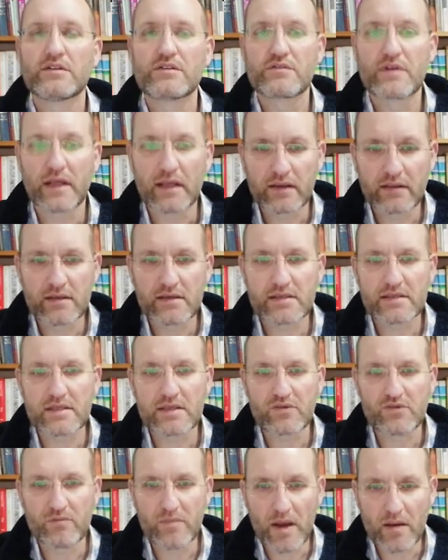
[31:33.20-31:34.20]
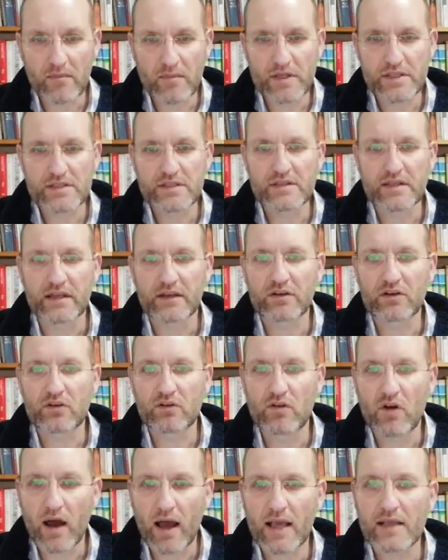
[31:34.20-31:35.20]
Drink this in remembrance that
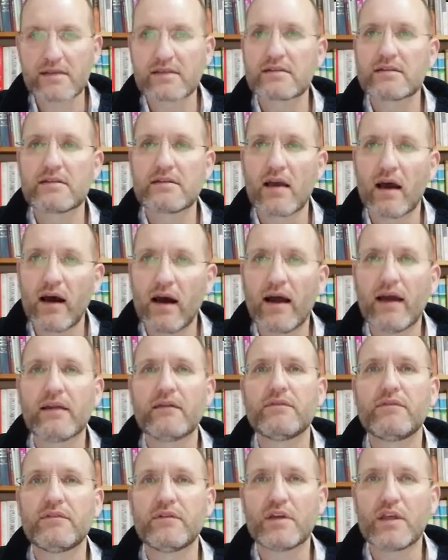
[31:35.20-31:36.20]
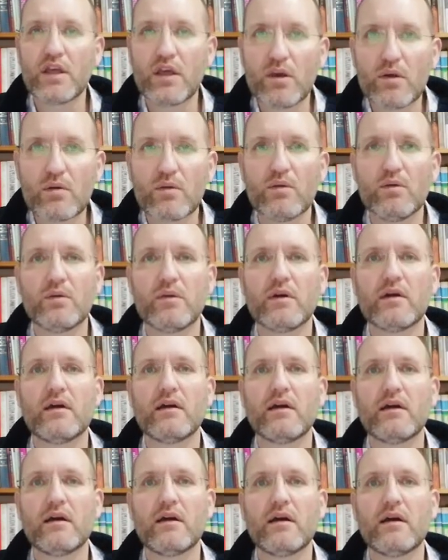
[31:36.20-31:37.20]
Christ died for you
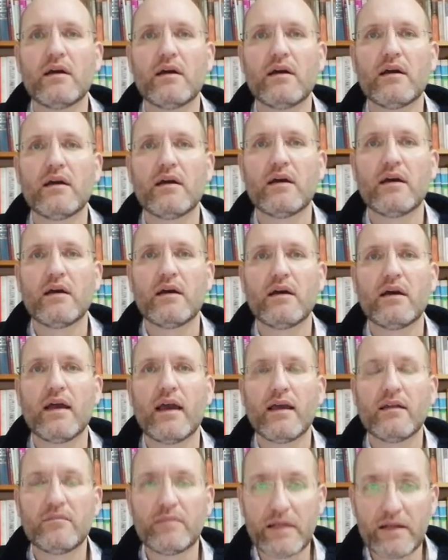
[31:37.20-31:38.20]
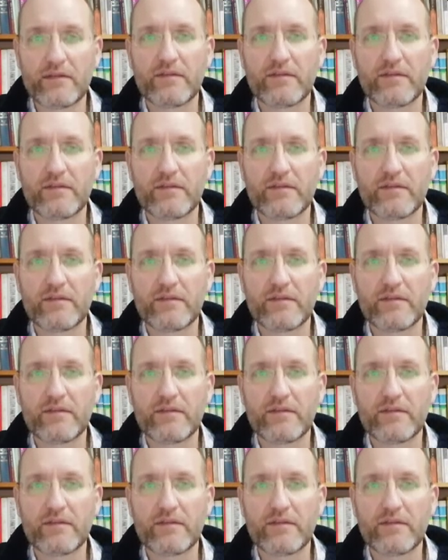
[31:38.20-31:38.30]
and be